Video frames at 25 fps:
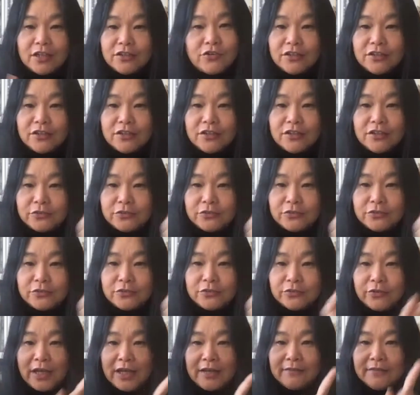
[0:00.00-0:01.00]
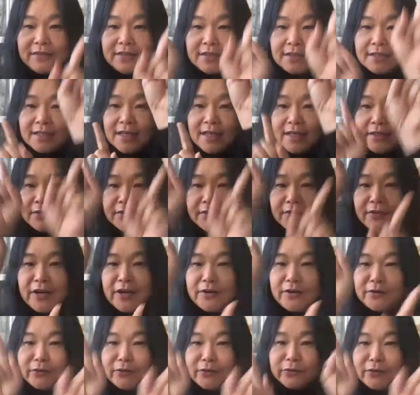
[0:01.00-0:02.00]
and trying to have this kind of
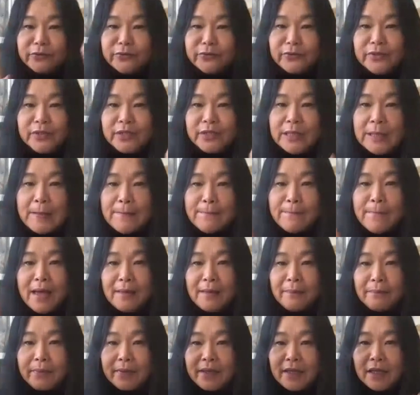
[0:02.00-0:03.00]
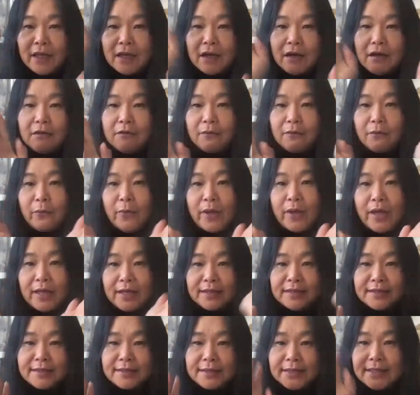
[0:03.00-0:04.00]
arrow mapping of where
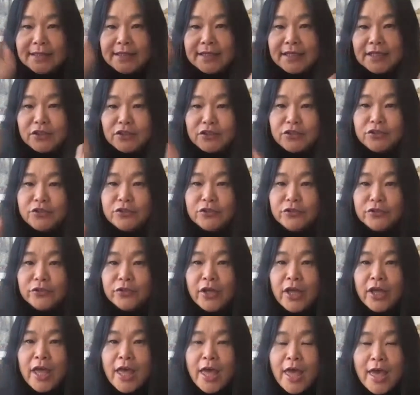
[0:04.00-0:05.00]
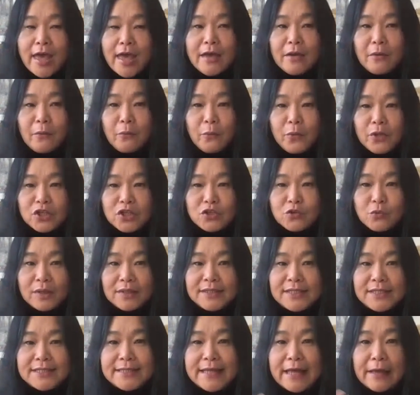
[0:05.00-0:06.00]
it's leading to and which
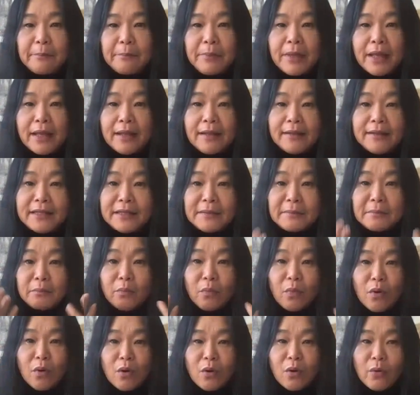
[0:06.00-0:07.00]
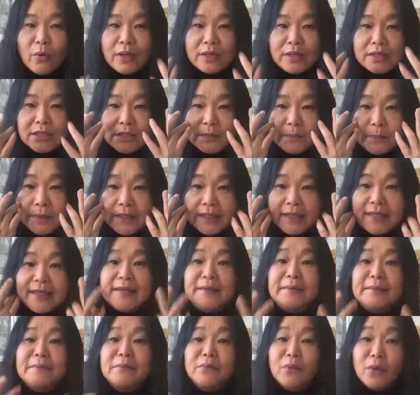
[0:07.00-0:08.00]
one is appealing more and
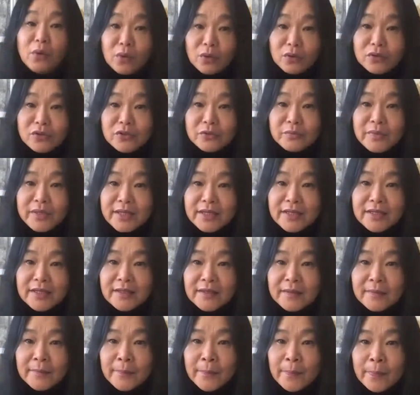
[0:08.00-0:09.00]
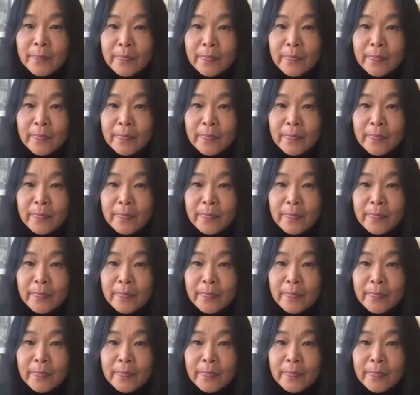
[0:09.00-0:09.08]
speaking more to me.